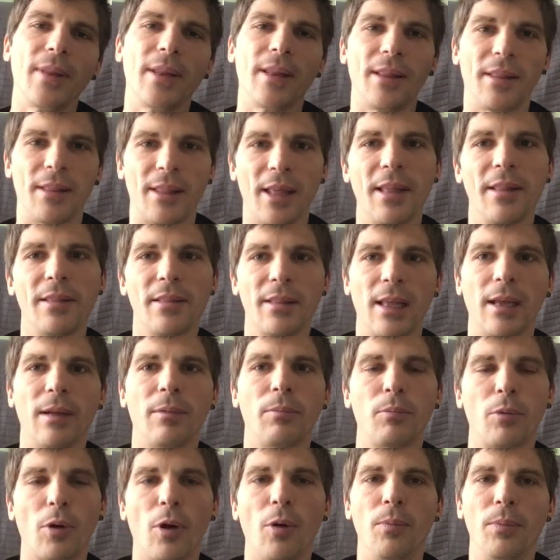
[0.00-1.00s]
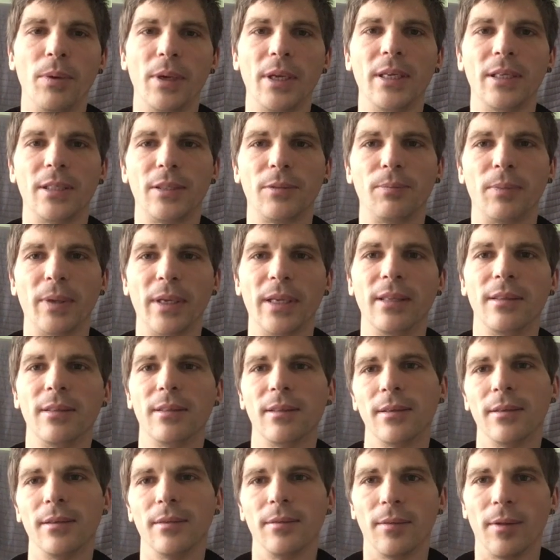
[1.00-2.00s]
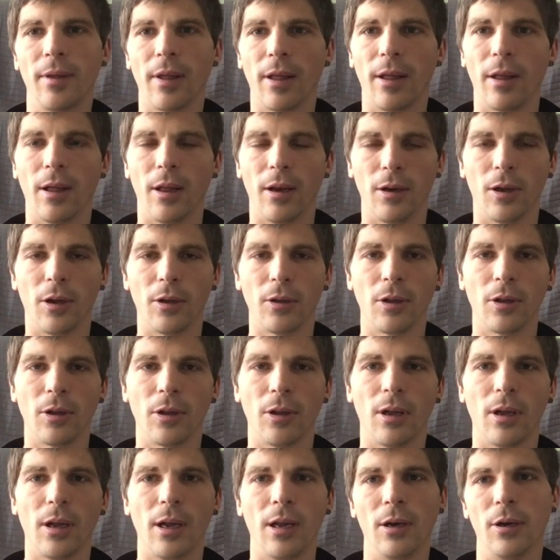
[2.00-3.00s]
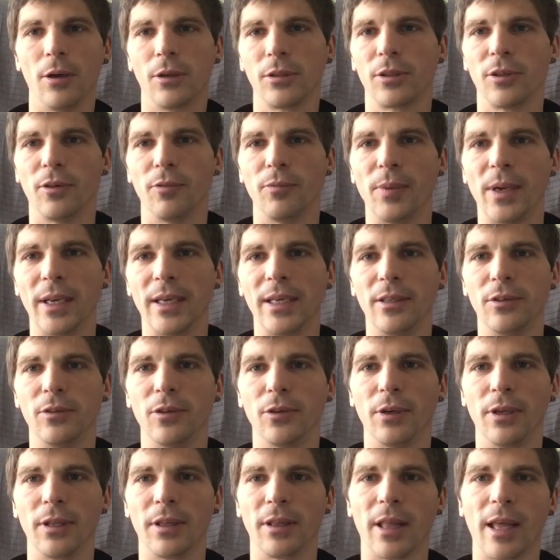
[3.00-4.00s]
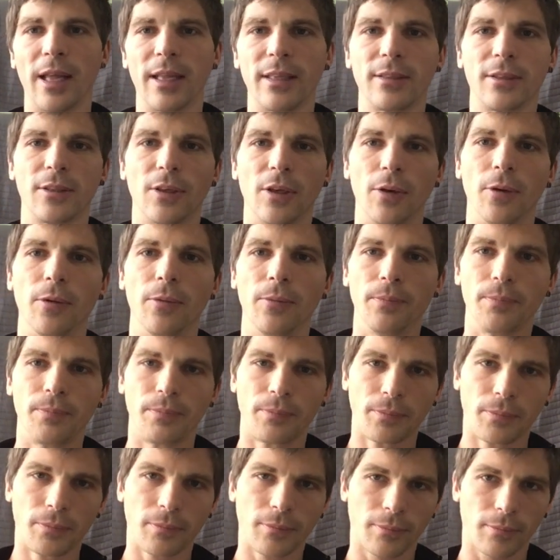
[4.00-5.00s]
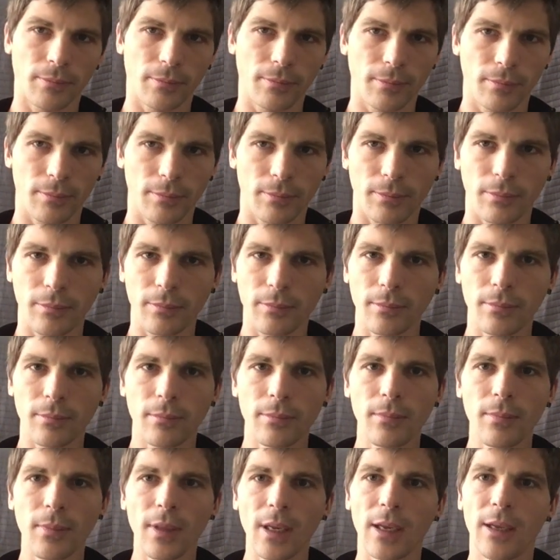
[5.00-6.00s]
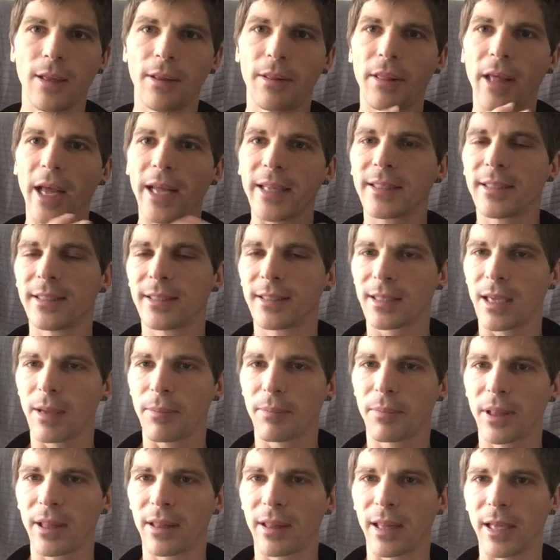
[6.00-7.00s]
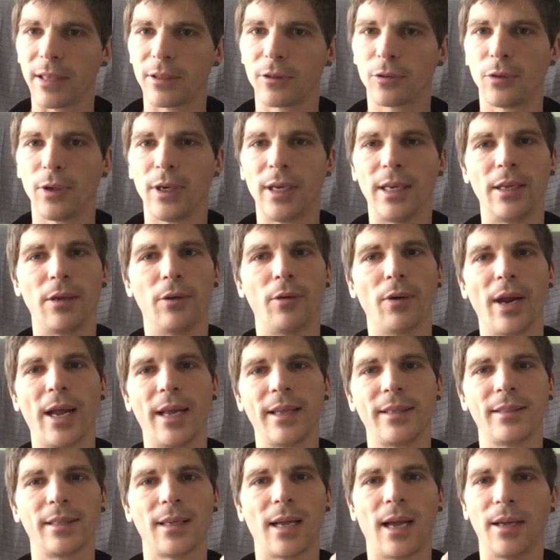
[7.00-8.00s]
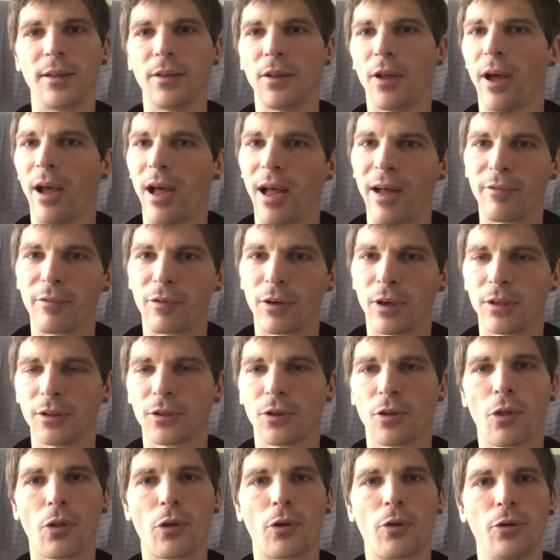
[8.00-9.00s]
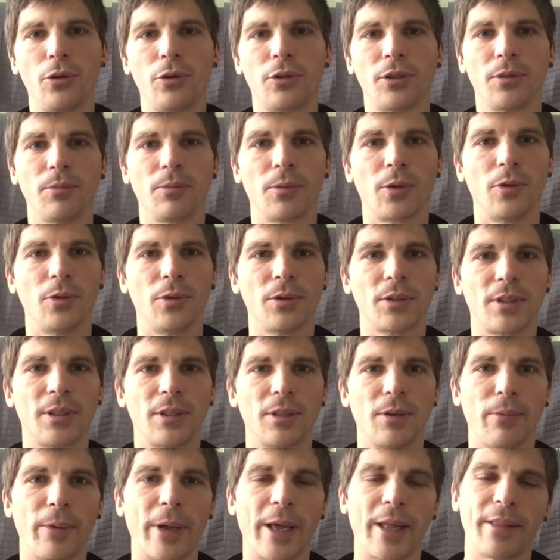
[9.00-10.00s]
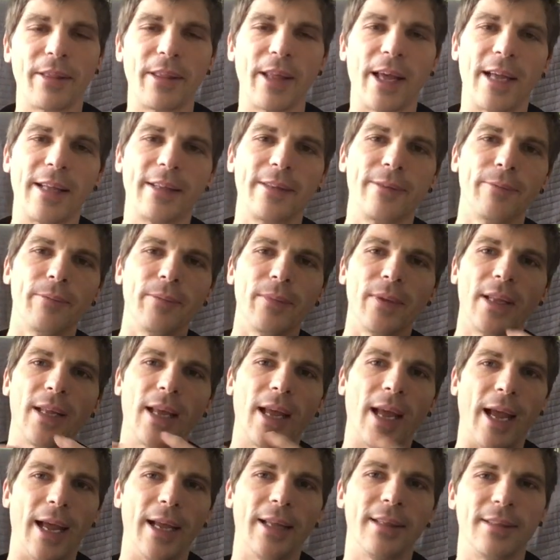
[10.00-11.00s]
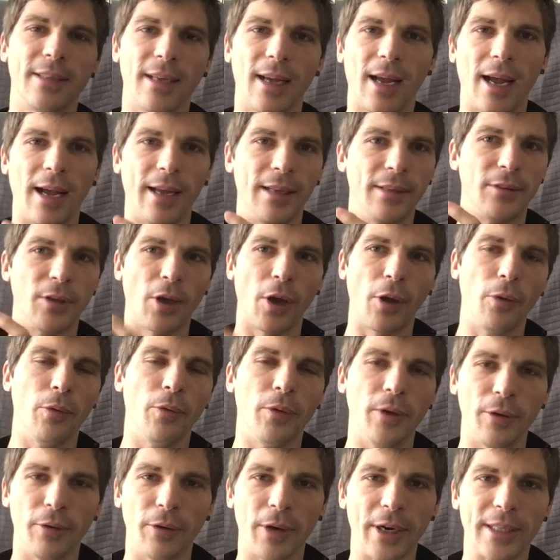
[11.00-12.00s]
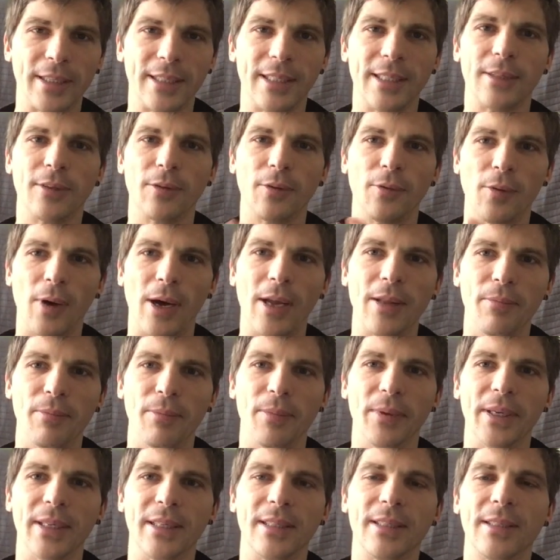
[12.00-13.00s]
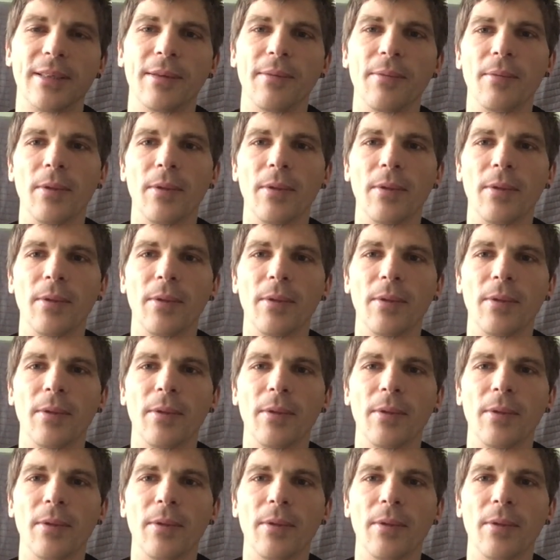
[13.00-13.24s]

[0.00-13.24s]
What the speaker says: then they'll probably spend a lot of money doing that. So That is something that's really great. I know I've gone through some courses about that, and I don't regret it one bit.